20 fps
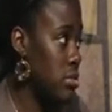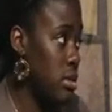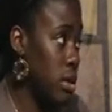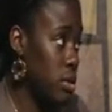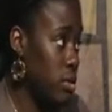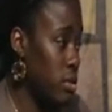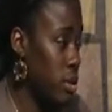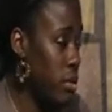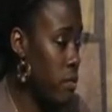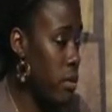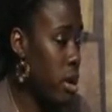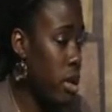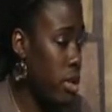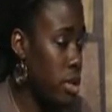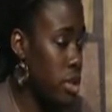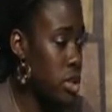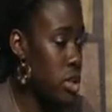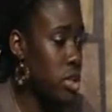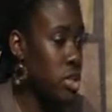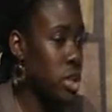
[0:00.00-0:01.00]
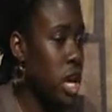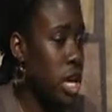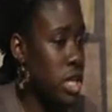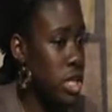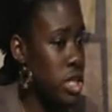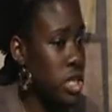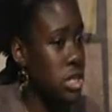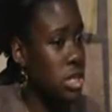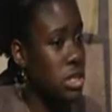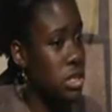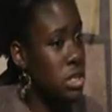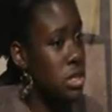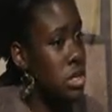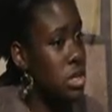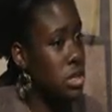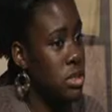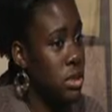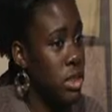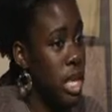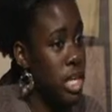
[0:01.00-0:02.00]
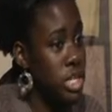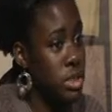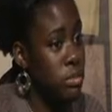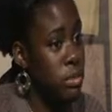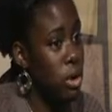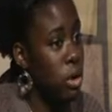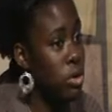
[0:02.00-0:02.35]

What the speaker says: get rid of all the distractions. So that should